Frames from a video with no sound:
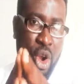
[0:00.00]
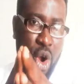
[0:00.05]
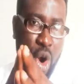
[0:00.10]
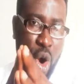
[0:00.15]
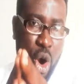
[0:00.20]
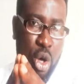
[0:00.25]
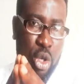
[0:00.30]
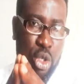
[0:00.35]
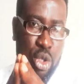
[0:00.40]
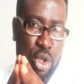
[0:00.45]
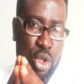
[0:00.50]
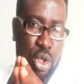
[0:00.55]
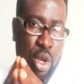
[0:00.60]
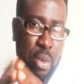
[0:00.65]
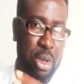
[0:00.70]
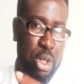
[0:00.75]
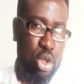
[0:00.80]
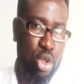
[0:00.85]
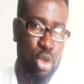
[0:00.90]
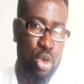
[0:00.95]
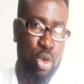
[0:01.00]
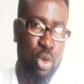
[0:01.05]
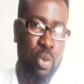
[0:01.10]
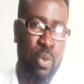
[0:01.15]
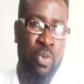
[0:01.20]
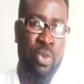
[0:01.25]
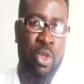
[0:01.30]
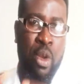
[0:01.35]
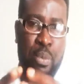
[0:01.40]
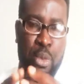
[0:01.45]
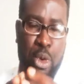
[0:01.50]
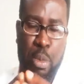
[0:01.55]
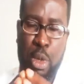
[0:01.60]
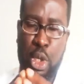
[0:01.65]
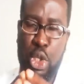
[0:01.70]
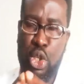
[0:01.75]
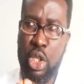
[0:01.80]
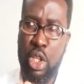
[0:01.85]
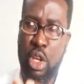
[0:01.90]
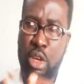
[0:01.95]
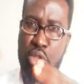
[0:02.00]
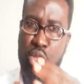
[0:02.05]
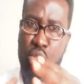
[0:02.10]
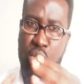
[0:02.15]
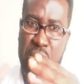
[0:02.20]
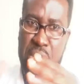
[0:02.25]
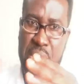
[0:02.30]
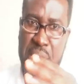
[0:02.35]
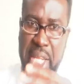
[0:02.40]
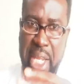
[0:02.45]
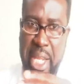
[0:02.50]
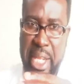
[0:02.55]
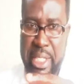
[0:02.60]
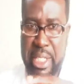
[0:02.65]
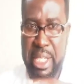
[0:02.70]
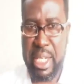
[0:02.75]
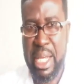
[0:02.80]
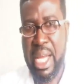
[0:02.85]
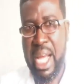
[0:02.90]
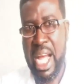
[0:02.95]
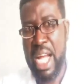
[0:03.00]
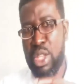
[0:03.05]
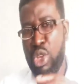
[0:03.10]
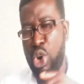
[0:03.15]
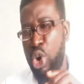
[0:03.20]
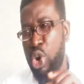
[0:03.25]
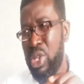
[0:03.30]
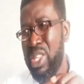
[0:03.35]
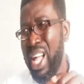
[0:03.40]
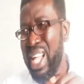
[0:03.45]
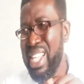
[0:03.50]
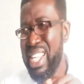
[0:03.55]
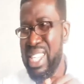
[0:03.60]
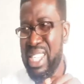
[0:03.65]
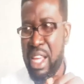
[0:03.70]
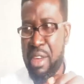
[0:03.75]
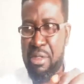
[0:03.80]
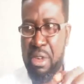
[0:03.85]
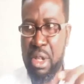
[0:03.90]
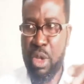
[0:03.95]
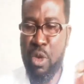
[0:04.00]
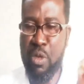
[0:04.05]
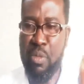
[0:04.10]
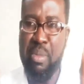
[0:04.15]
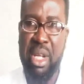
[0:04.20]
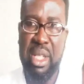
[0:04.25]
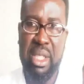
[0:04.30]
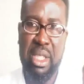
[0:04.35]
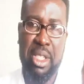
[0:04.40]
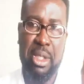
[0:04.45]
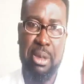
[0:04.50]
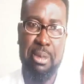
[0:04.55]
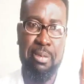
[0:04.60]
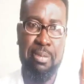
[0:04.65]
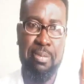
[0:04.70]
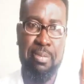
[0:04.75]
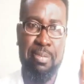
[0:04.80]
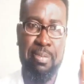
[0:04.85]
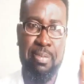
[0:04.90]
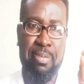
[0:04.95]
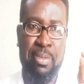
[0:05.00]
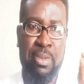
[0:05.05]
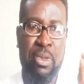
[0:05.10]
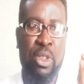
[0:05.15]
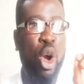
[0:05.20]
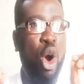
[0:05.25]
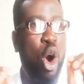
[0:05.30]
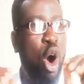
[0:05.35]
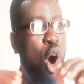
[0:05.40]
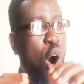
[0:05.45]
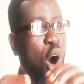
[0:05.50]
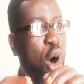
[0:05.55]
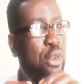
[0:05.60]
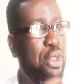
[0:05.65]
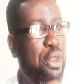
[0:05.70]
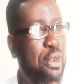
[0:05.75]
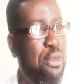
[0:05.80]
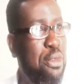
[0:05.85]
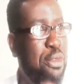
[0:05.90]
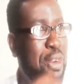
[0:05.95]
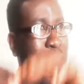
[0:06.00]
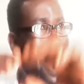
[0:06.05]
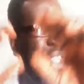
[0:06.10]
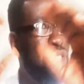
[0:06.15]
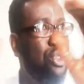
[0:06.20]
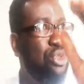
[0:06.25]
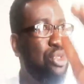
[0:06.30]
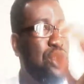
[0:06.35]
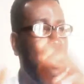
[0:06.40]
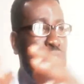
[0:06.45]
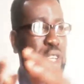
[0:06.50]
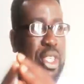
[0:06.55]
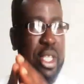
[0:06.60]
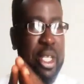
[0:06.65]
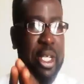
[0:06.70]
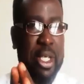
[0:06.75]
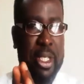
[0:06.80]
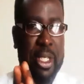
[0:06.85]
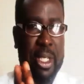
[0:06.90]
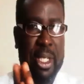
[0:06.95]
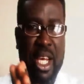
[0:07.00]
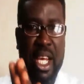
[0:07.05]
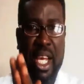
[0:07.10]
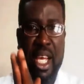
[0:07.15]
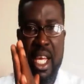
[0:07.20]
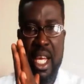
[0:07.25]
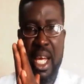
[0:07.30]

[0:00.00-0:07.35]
Also, number two, promotion of sustained and orderly development of the vast resources